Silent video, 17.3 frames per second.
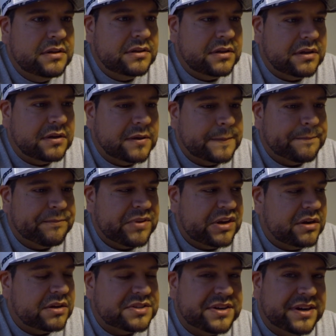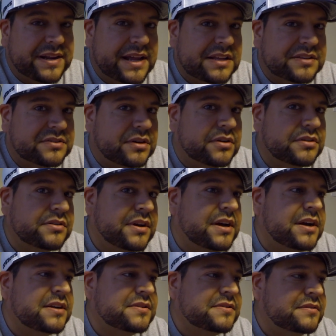Um, you know, I try to answer all you
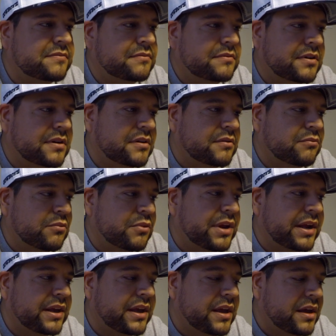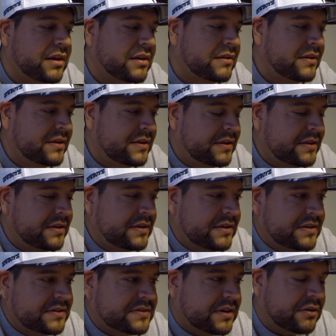guys uh, when I can,
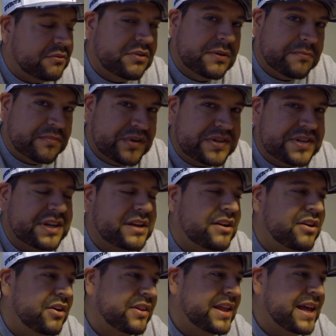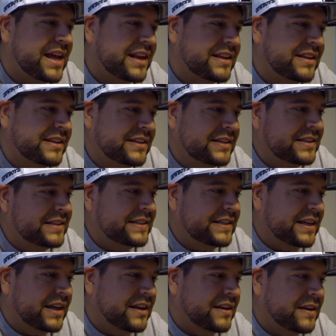so I really appreciate all that.
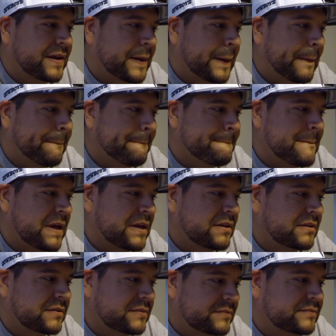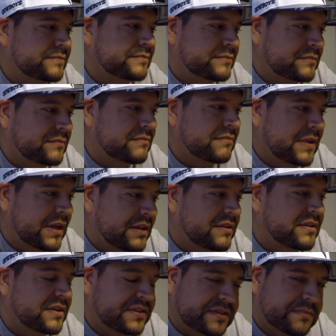And um,
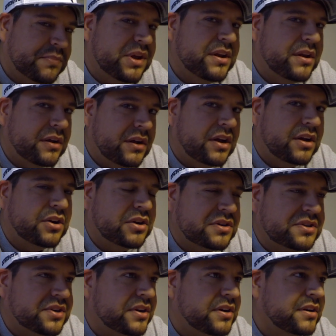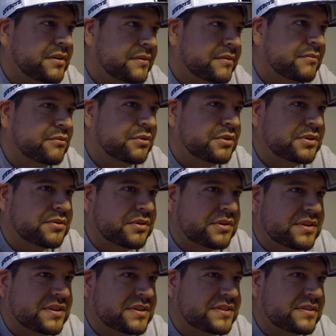this has been a, a good journey. We're
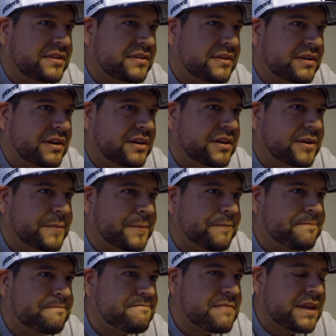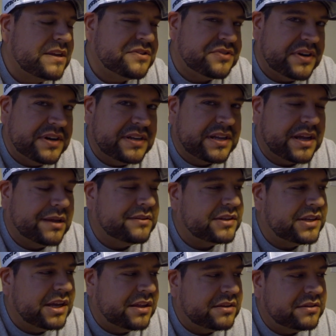doing this um, training camp
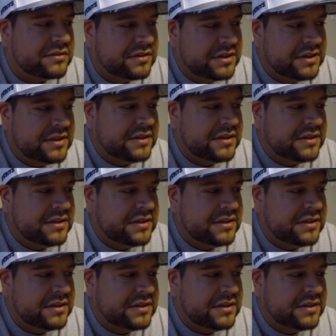together.